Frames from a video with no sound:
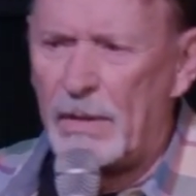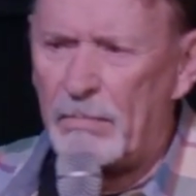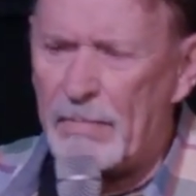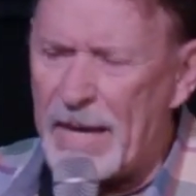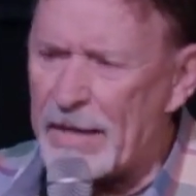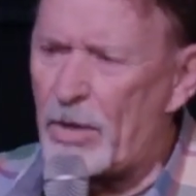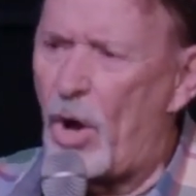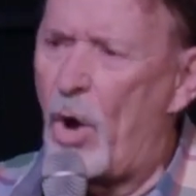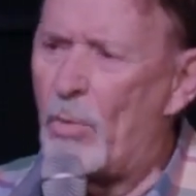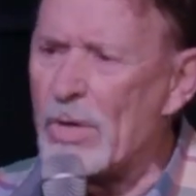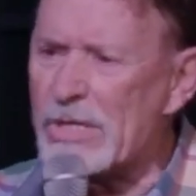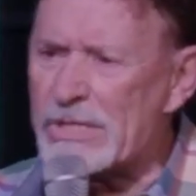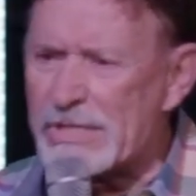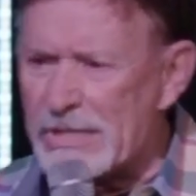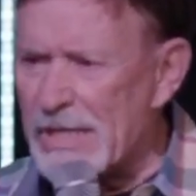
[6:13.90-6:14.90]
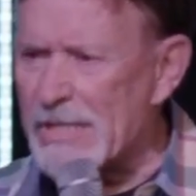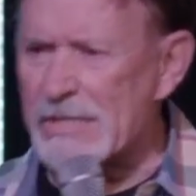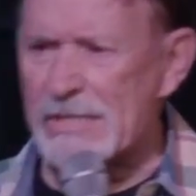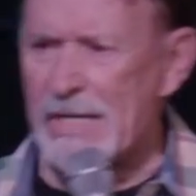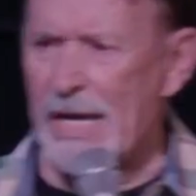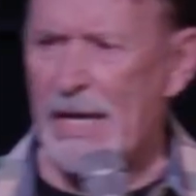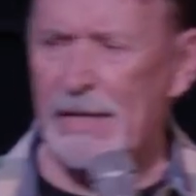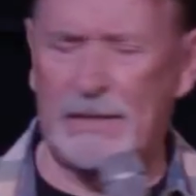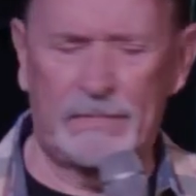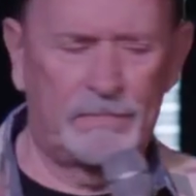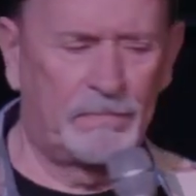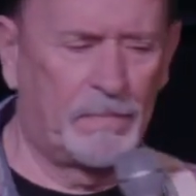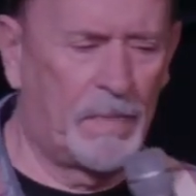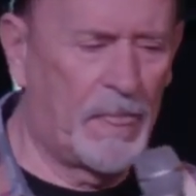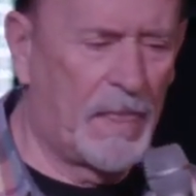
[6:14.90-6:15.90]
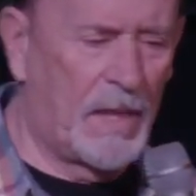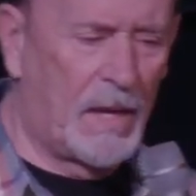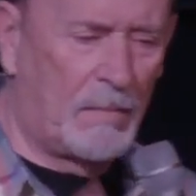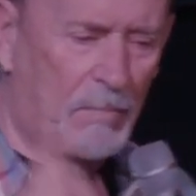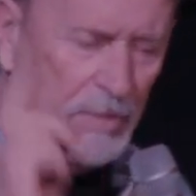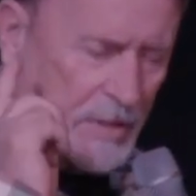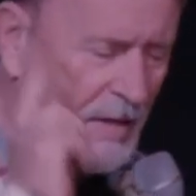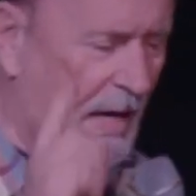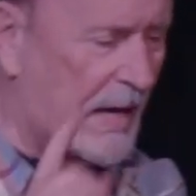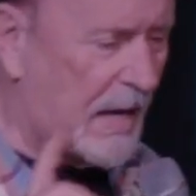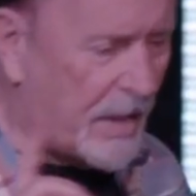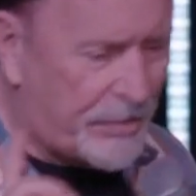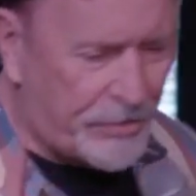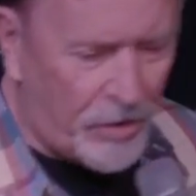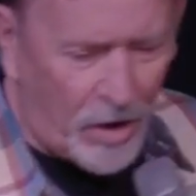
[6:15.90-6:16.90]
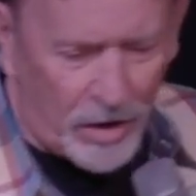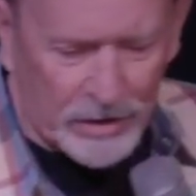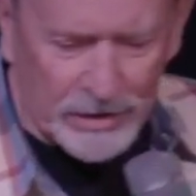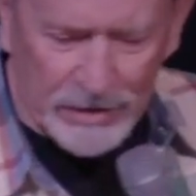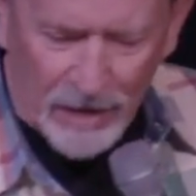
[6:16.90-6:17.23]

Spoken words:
Man always does that. But then I had a thought.